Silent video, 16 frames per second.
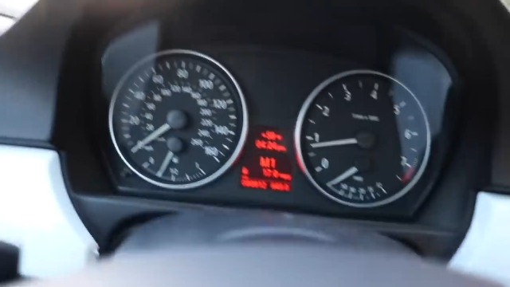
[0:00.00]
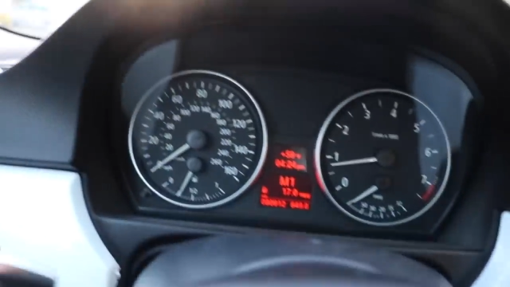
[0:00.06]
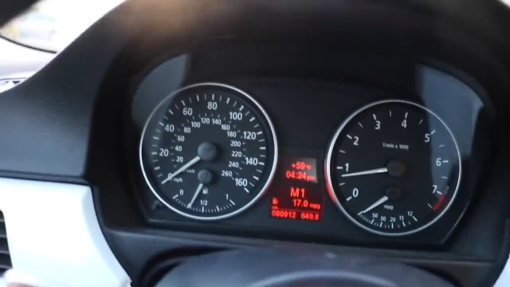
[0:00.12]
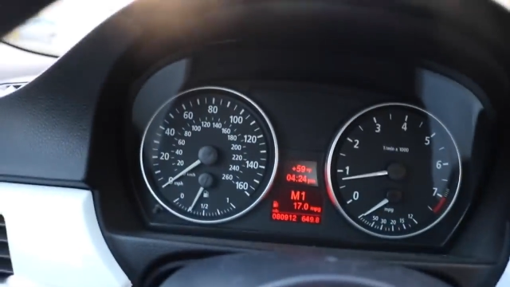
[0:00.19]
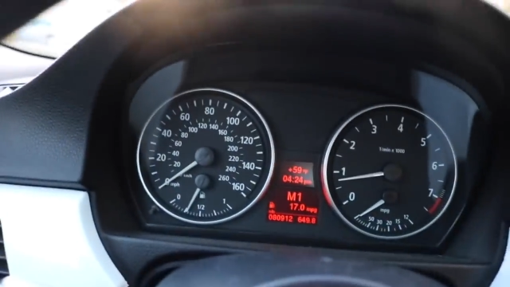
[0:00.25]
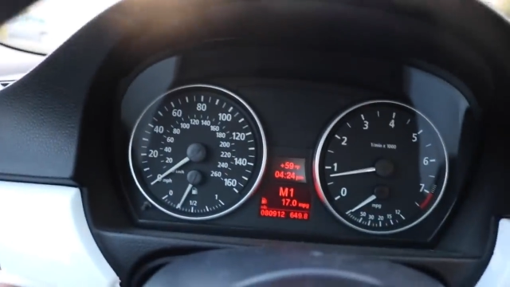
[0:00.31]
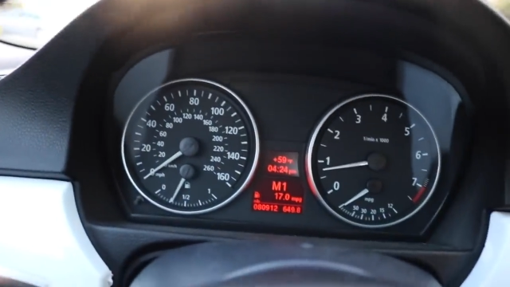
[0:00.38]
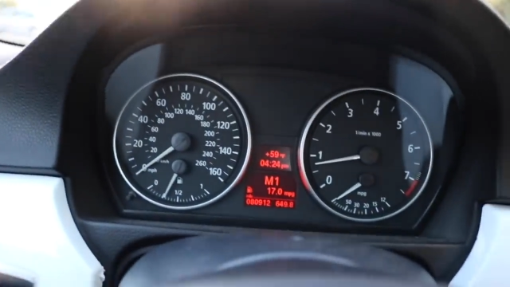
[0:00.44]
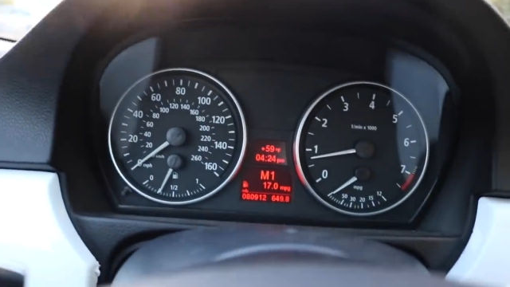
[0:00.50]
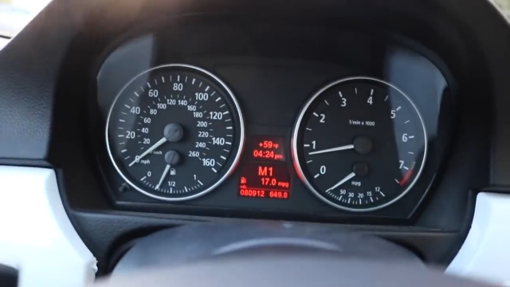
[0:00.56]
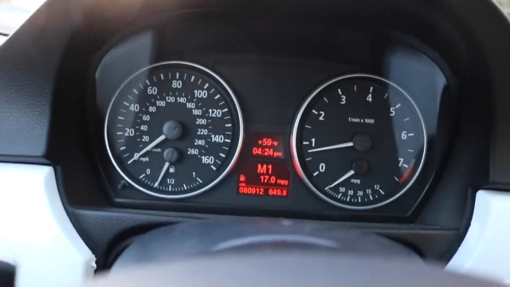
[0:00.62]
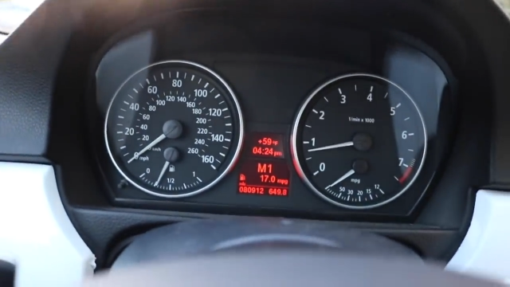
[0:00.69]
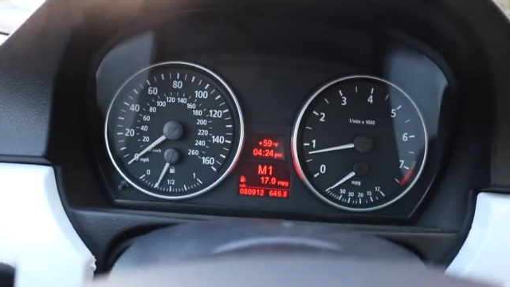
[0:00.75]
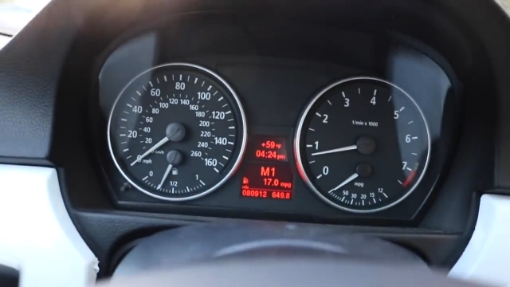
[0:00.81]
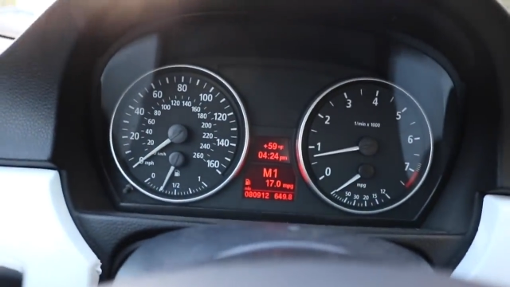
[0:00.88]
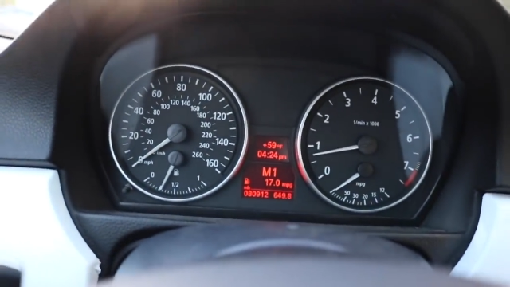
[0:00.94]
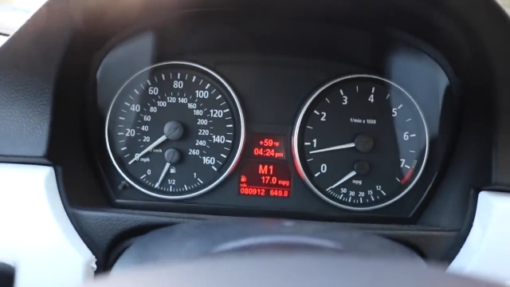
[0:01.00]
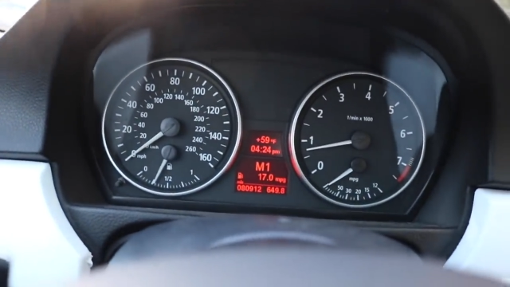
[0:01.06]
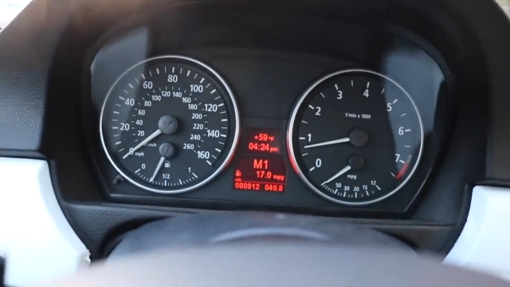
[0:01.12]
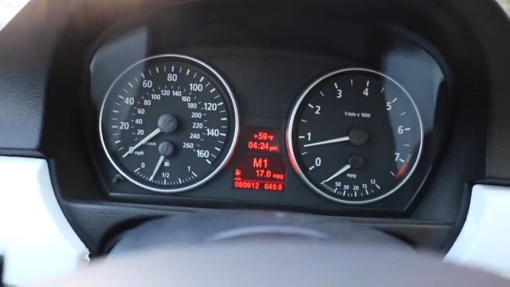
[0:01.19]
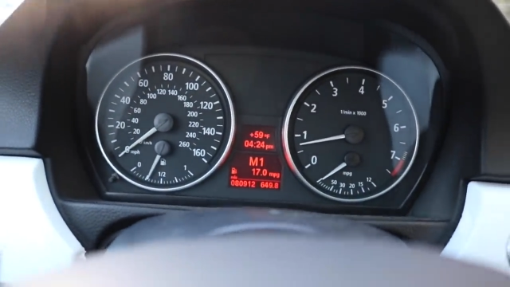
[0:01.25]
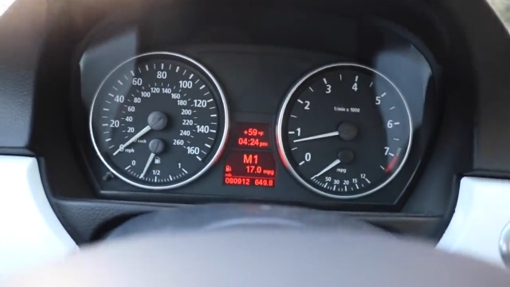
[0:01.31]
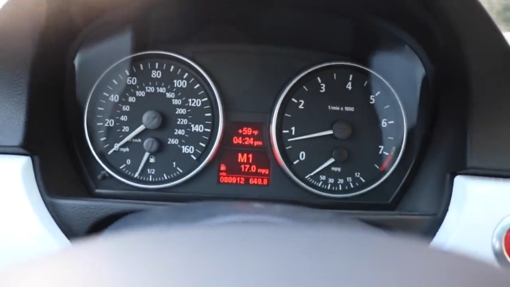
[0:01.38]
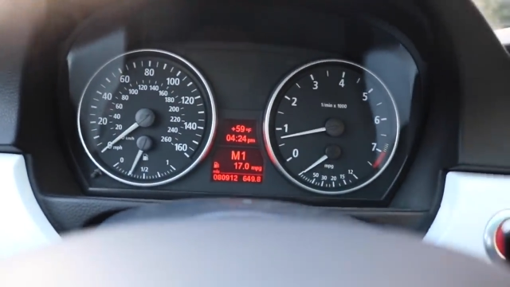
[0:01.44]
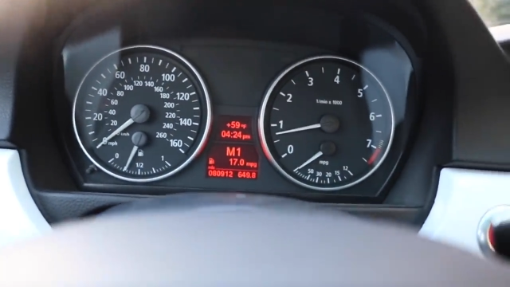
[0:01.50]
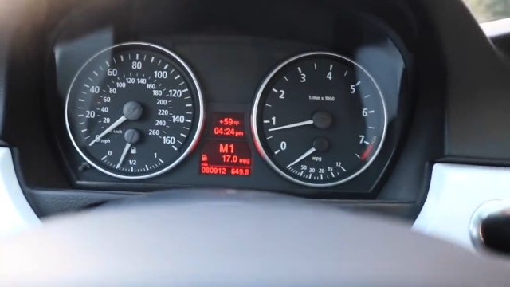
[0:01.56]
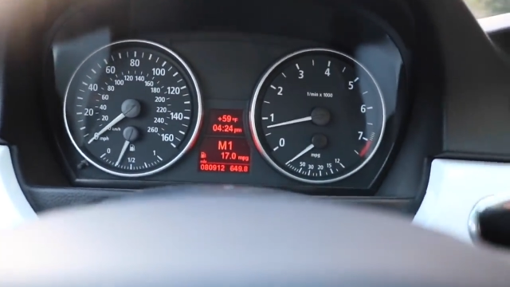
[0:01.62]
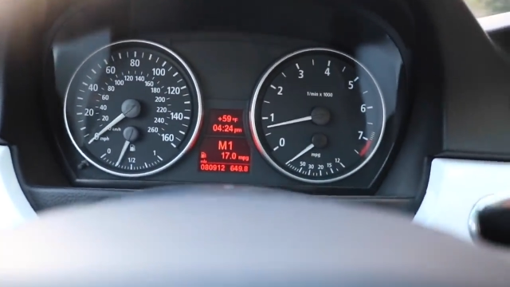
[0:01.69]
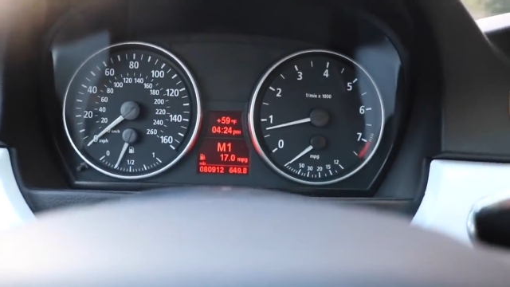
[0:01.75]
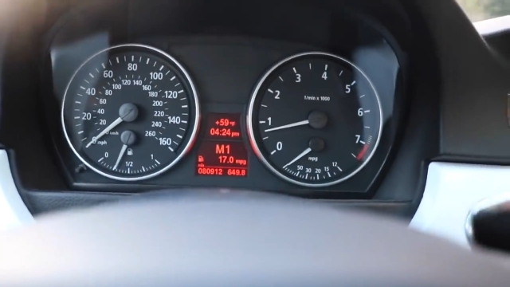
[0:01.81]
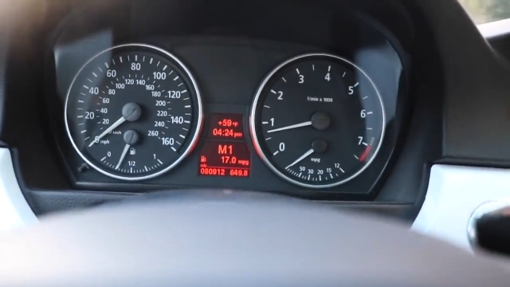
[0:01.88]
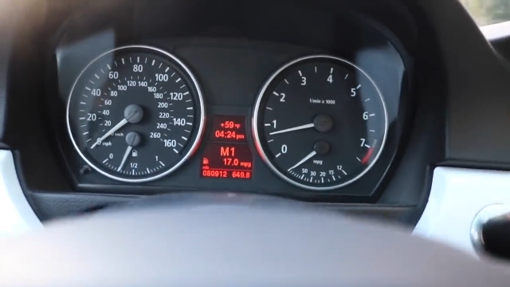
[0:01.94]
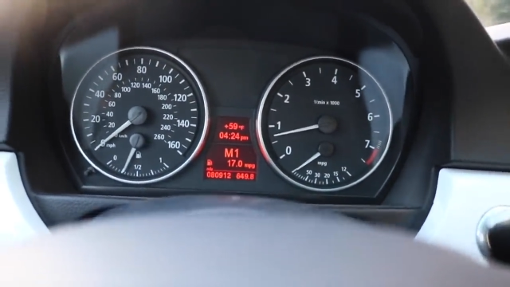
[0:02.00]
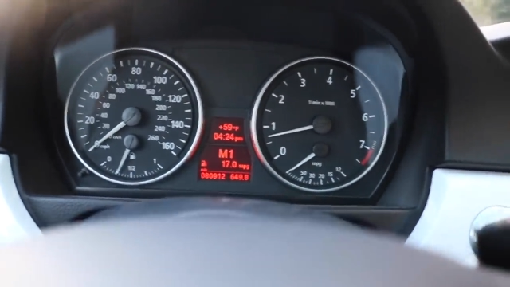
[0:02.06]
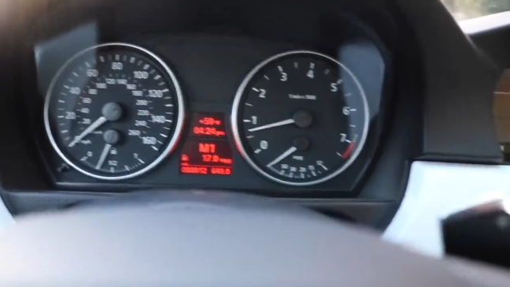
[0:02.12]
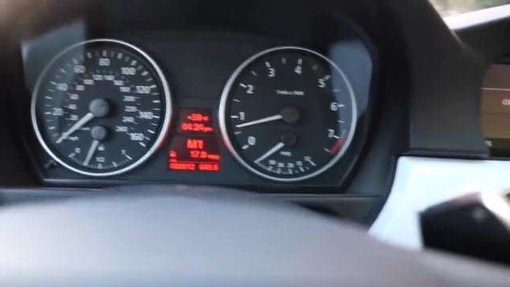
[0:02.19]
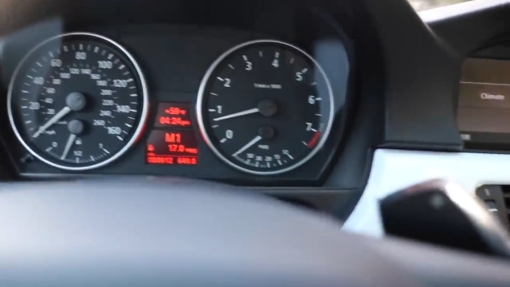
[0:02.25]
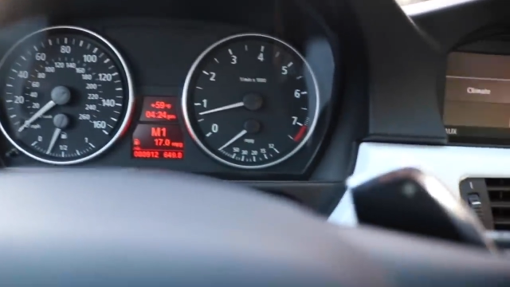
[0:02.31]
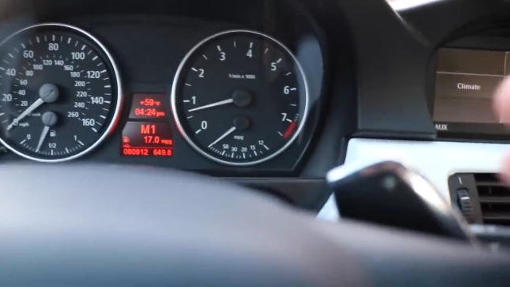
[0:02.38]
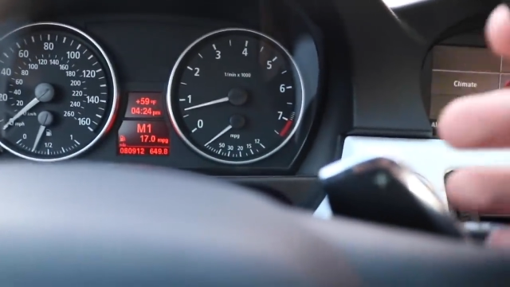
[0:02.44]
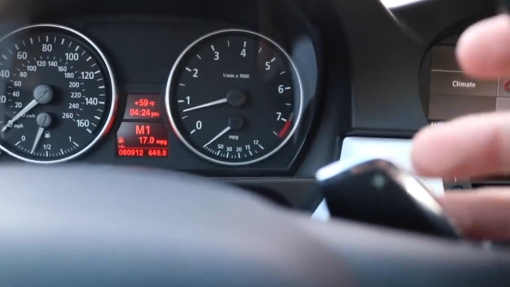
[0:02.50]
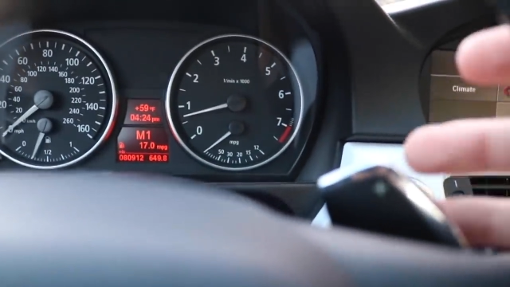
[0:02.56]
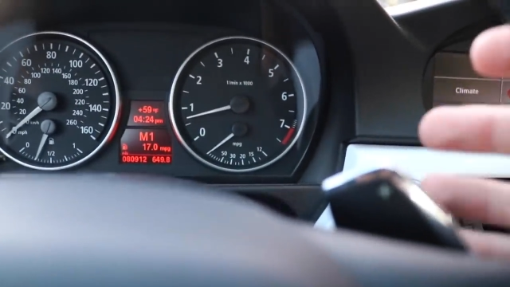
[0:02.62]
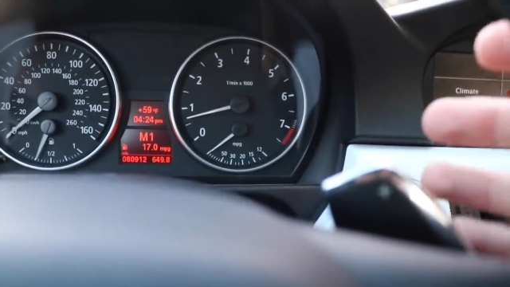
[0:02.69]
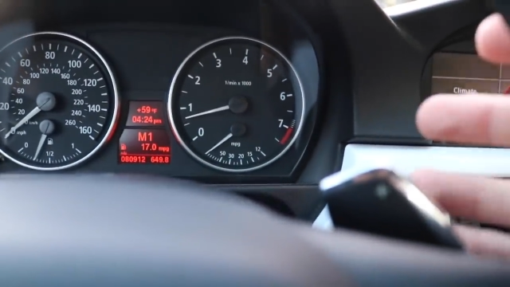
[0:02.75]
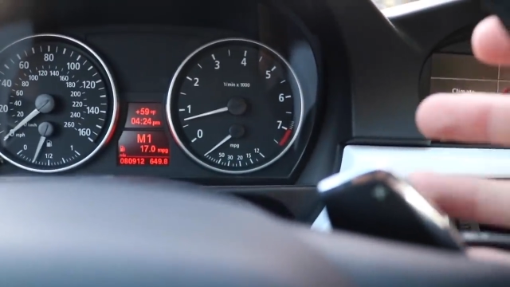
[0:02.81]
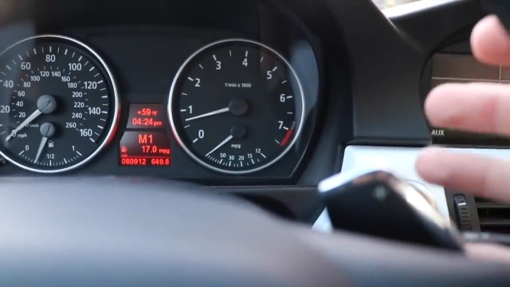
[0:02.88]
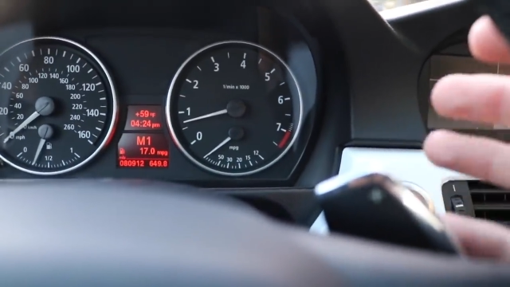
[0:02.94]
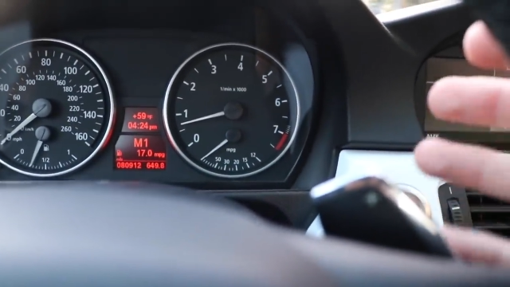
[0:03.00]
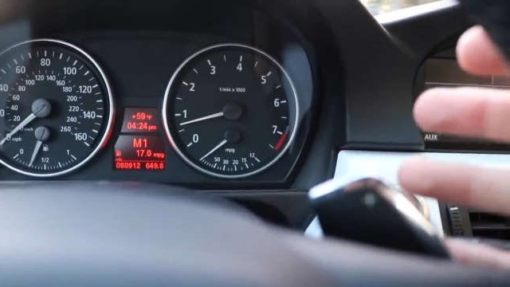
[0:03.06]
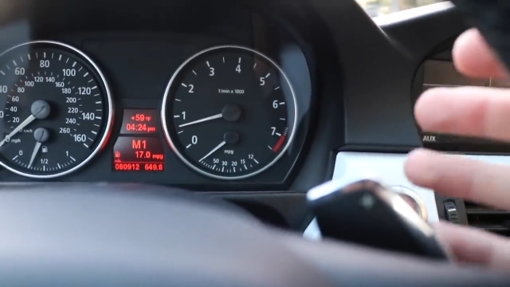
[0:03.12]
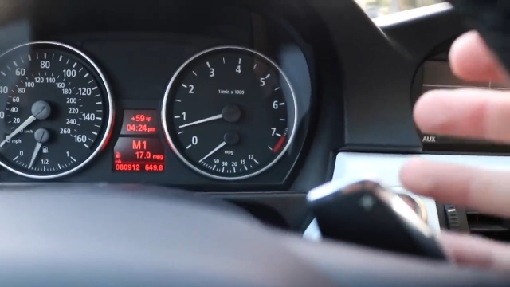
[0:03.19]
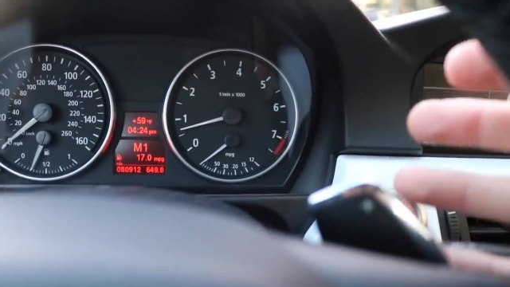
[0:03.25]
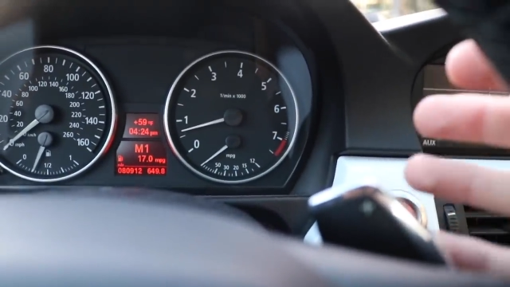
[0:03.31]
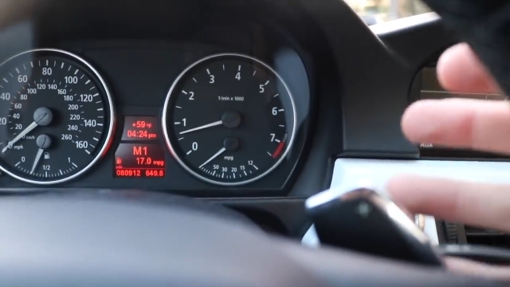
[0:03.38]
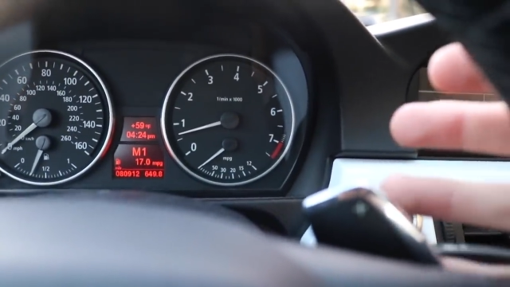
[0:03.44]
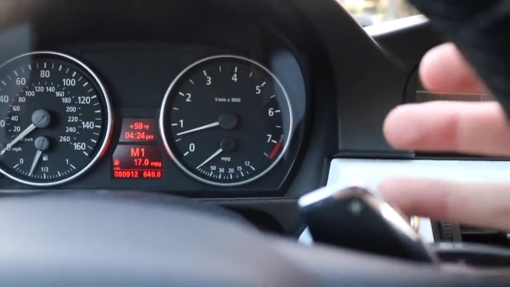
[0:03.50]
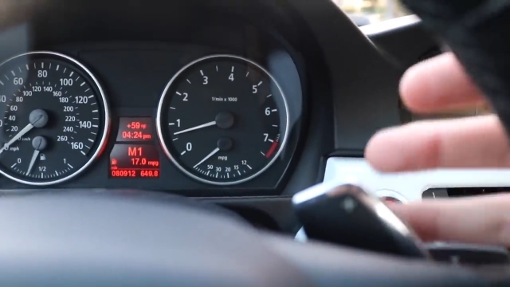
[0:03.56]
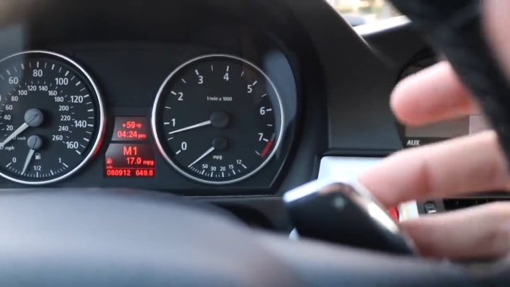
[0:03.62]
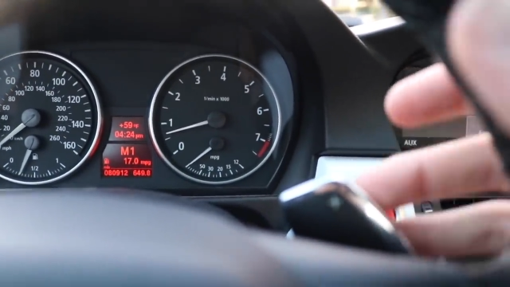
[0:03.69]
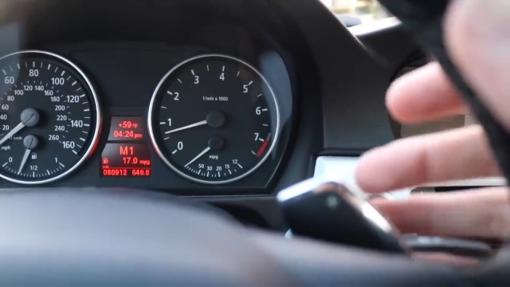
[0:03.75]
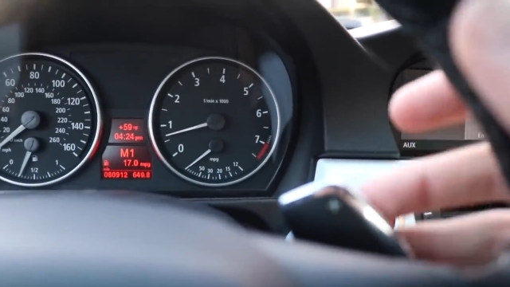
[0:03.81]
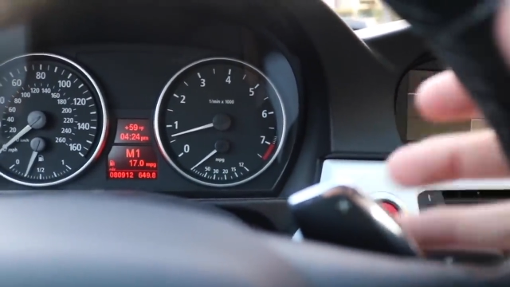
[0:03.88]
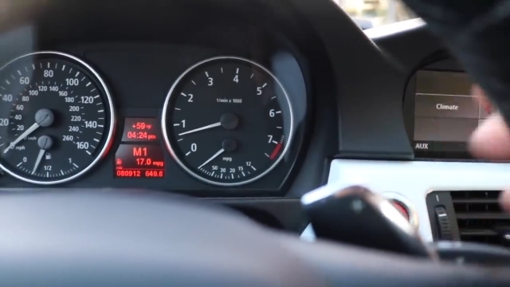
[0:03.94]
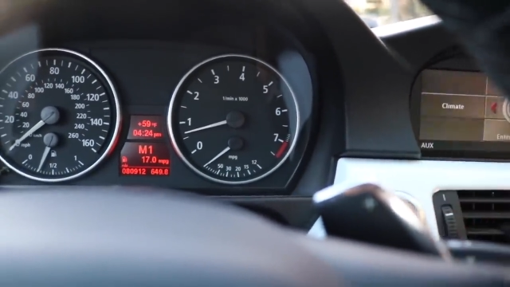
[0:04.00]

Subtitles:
[unreadable: no face in view]